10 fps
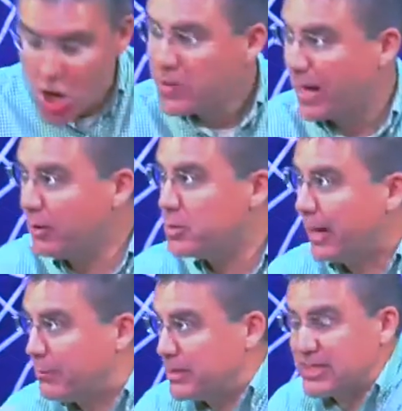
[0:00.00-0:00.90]
Not only do we not
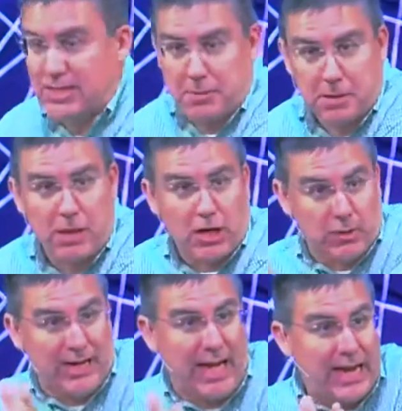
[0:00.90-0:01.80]
want to be a stumbling block
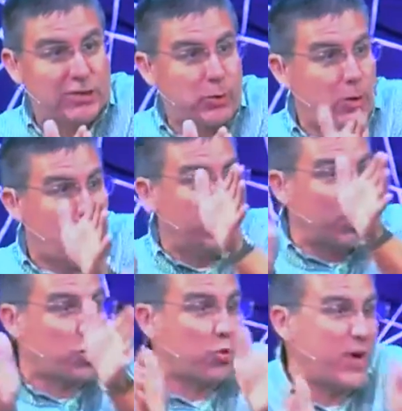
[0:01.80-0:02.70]
or a hindrance, we don't want to
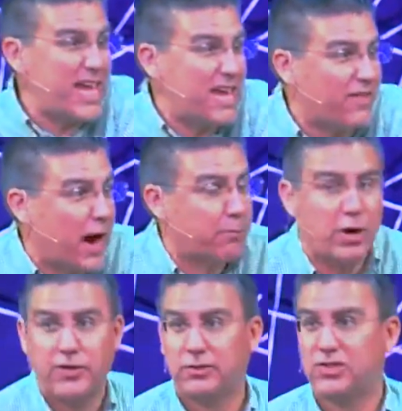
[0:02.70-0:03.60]
grieve our
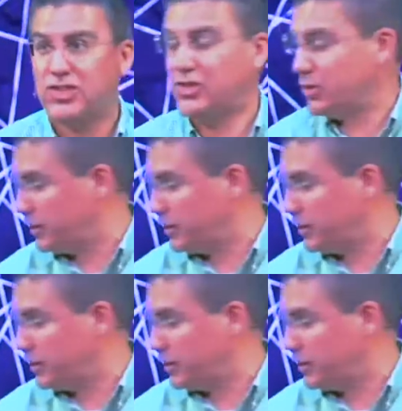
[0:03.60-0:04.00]
brother or sister